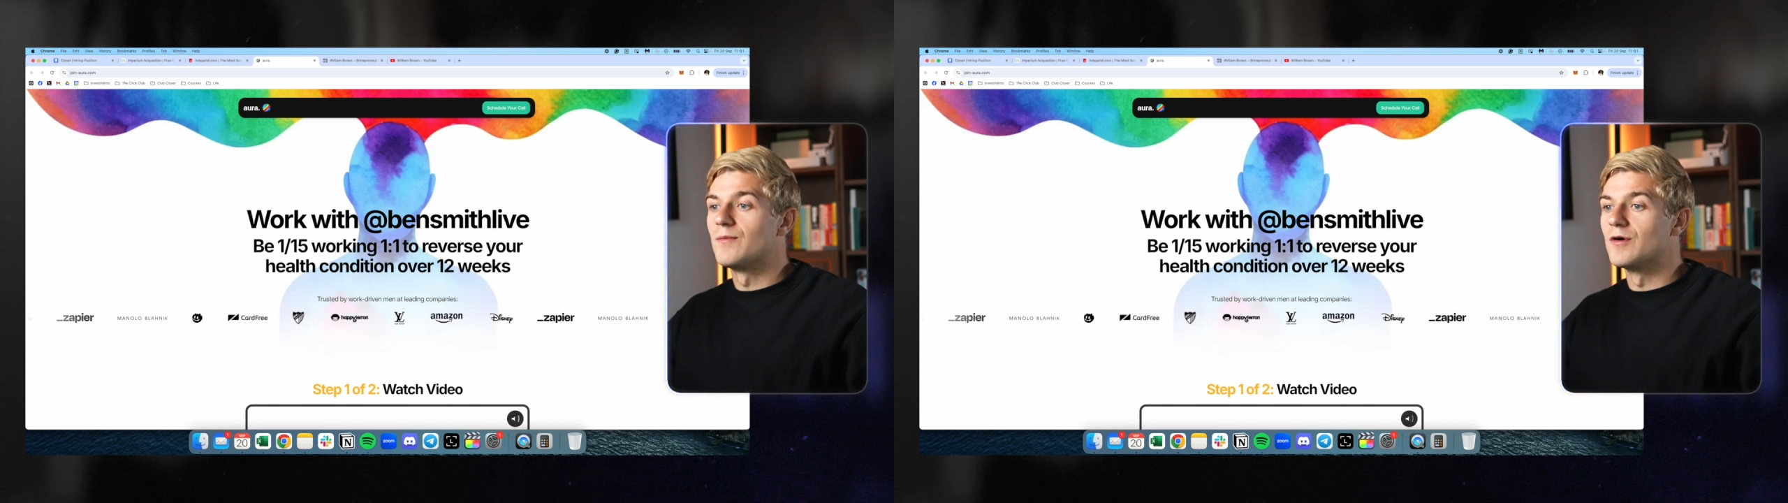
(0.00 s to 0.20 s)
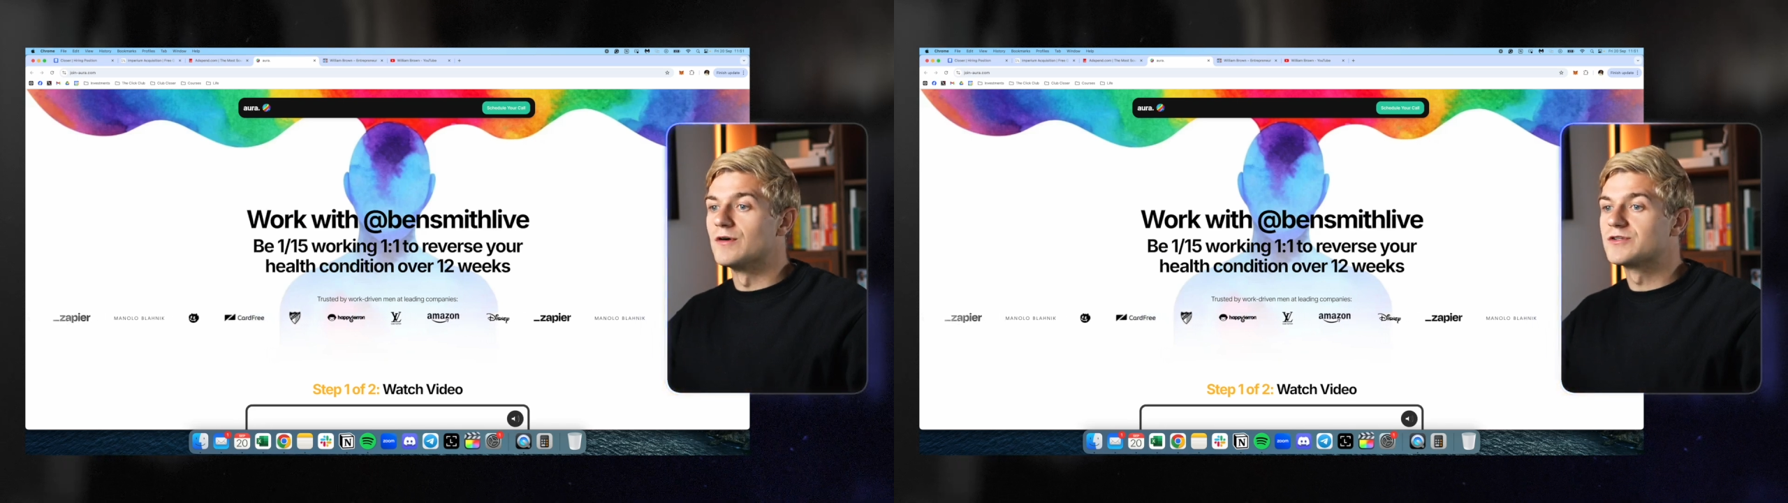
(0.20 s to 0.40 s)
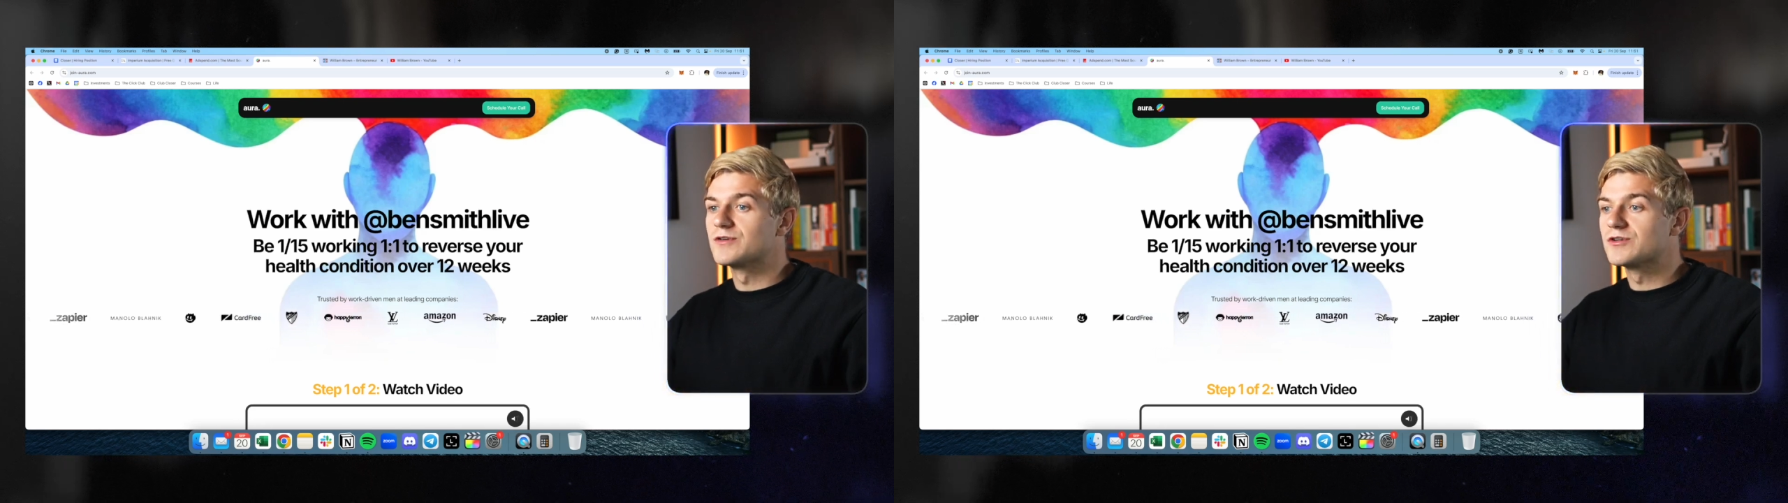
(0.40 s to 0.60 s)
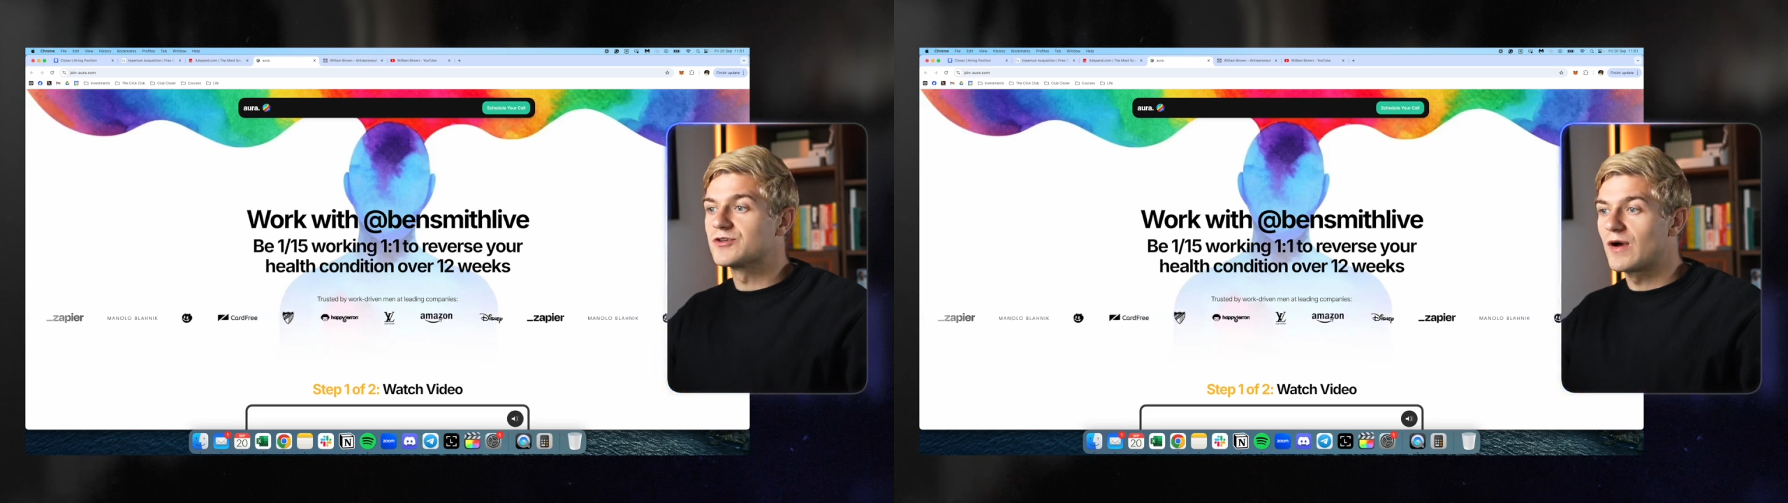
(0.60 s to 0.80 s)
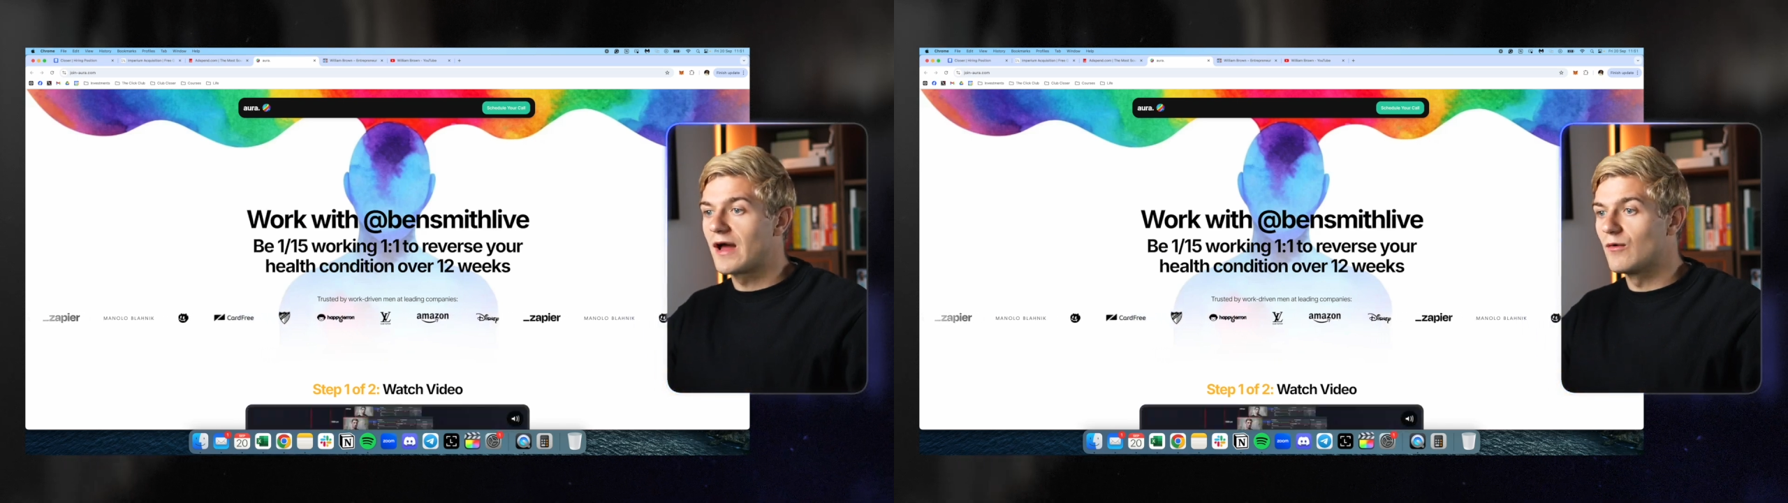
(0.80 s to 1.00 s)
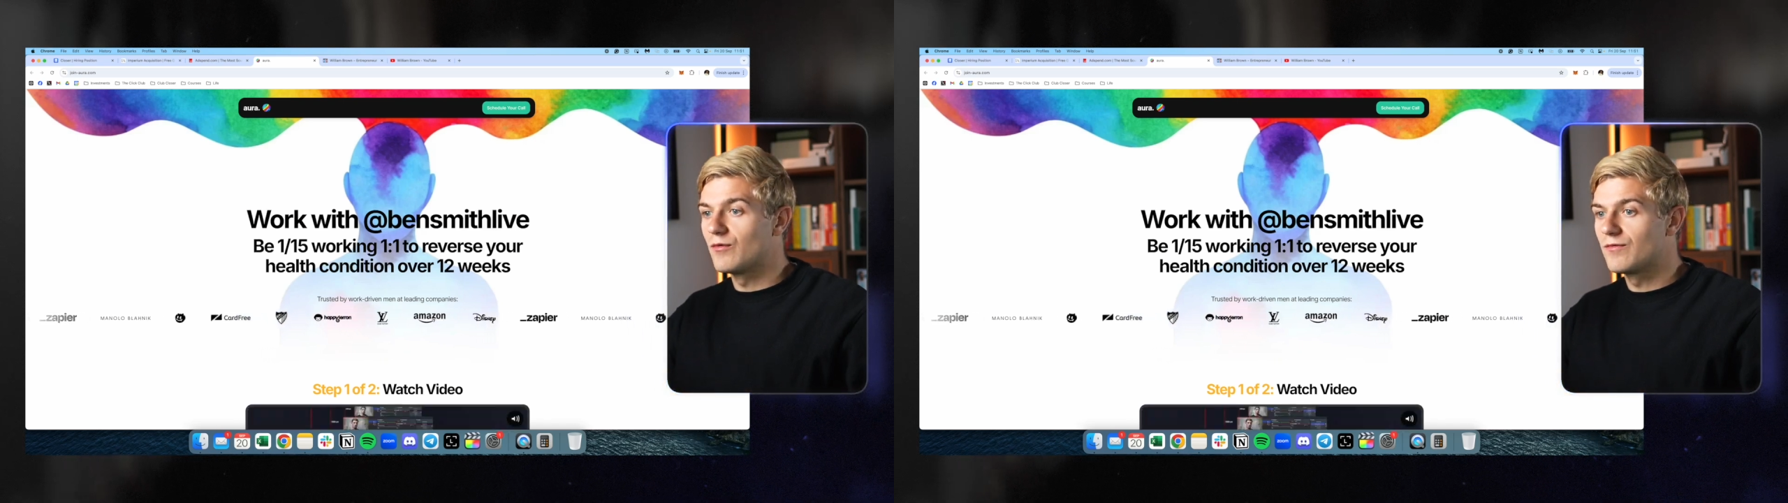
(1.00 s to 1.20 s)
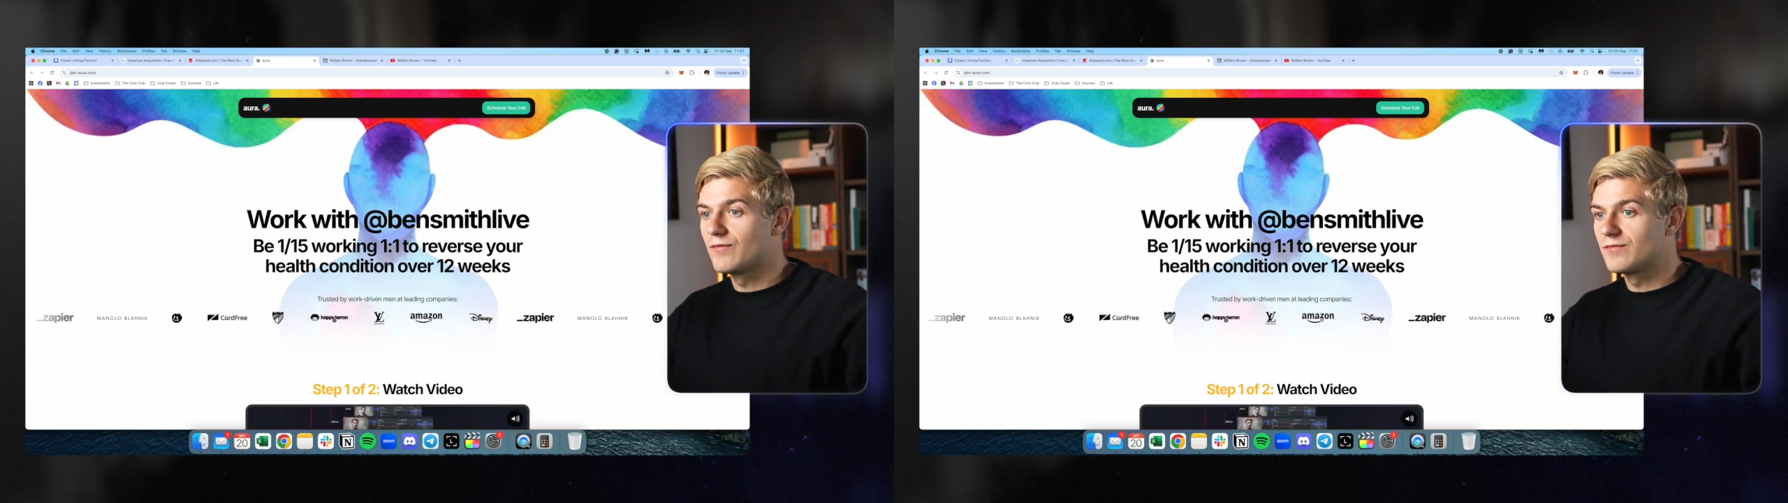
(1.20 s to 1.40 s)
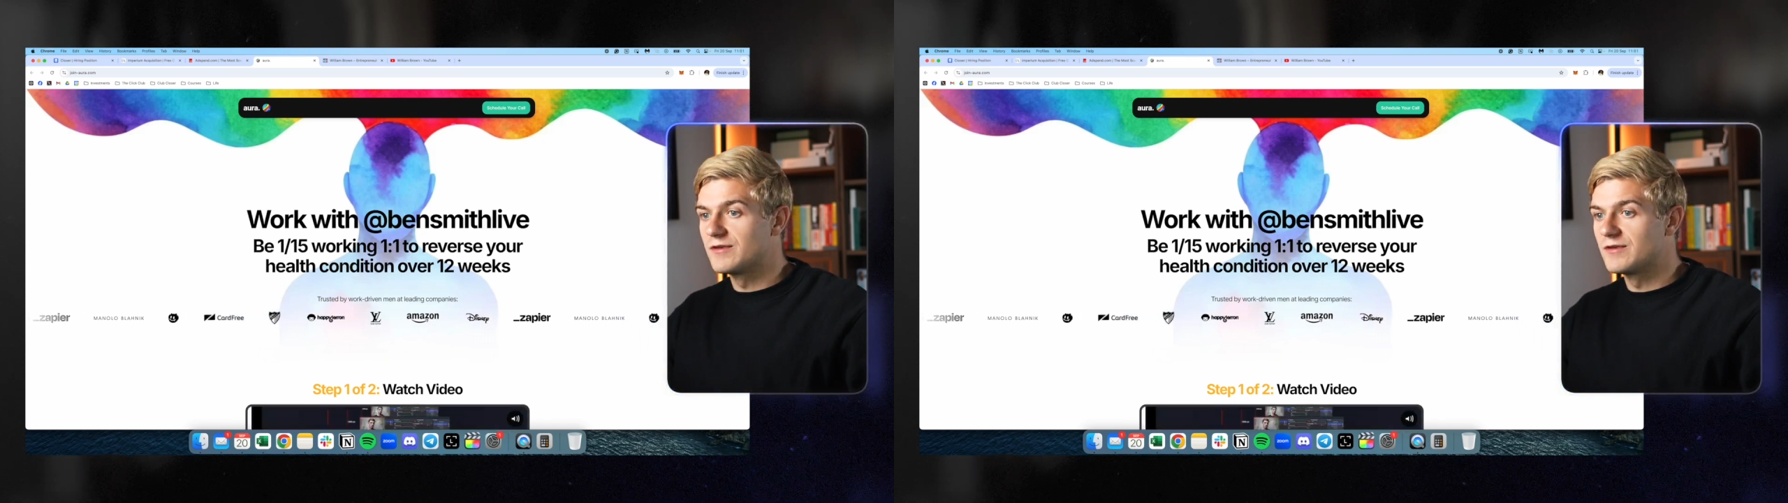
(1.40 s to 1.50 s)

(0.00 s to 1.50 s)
But as soon as your health